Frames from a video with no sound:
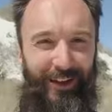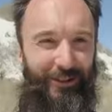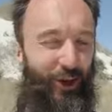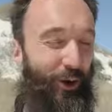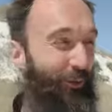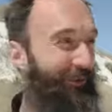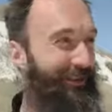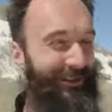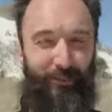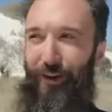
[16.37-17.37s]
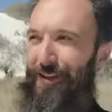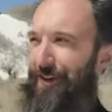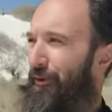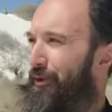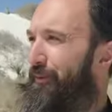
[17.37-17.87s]
So this is a place
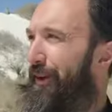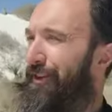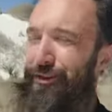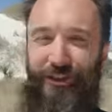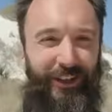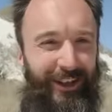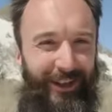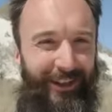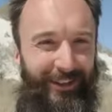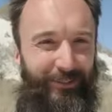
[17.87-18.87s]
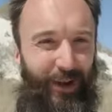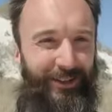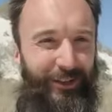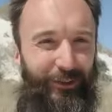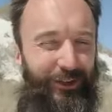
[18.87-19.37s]
I've always been interested in. It's
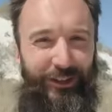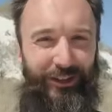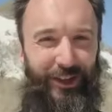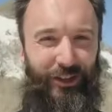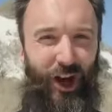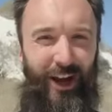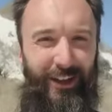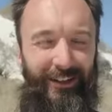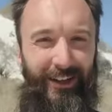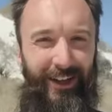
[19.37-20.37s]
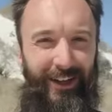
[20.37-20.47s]
basically just a giant